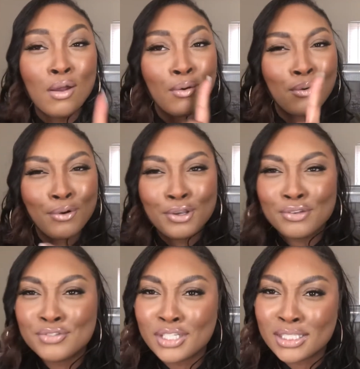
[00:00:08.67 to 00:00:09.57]
or
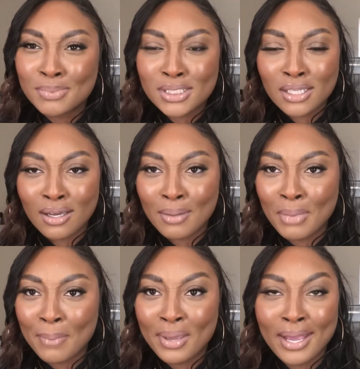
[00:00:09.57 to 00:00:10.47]
you've just been stalking my
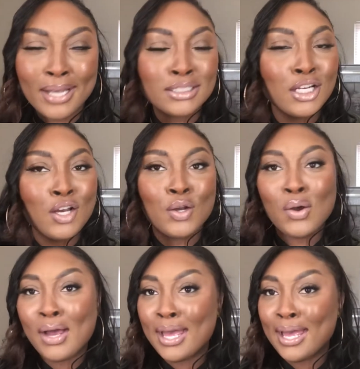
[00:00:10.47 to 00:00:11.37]
page, go
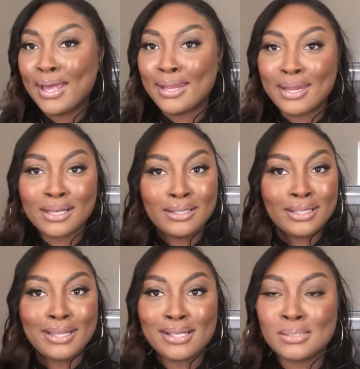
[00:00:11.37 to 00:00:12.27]
ahead and click
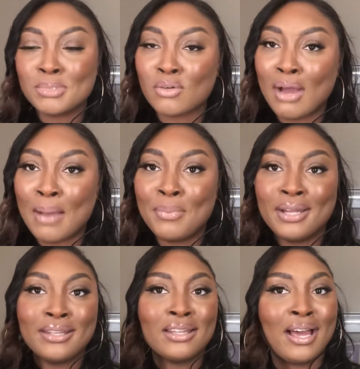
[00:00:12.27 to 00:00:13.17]
that subscribe
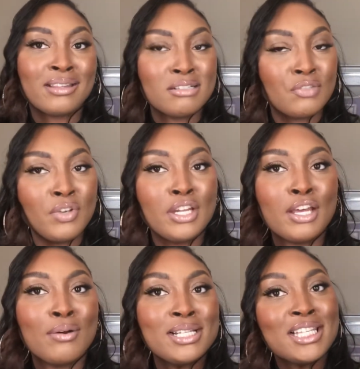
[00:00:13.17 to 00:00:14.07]
button, like this
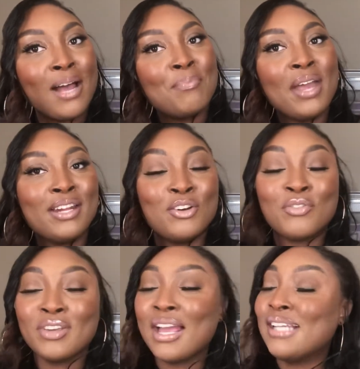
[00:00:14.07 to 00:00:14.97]
video, and tap that
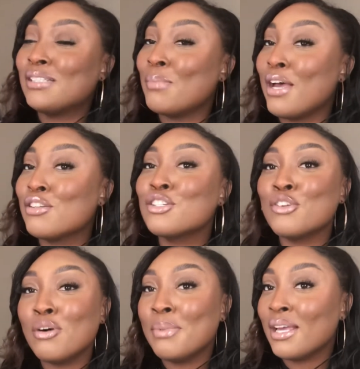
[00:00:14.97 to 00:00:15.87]
notification bell so
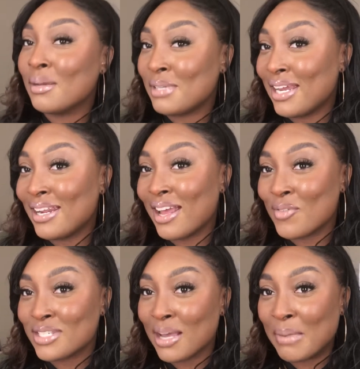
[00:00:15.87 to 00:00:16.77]
you'll be updated every
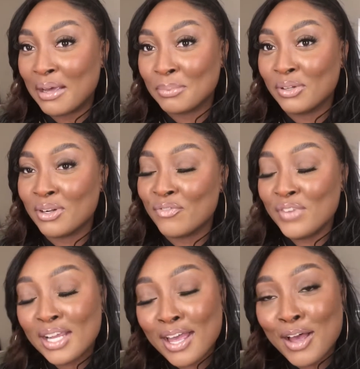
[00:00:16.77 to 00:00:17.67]
time I upload a
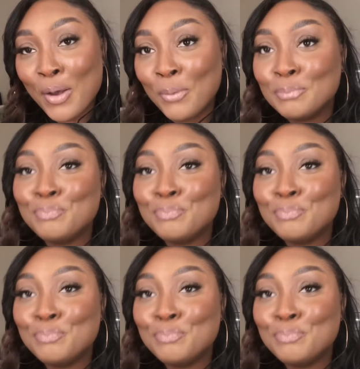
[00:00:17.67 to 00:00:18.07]
video.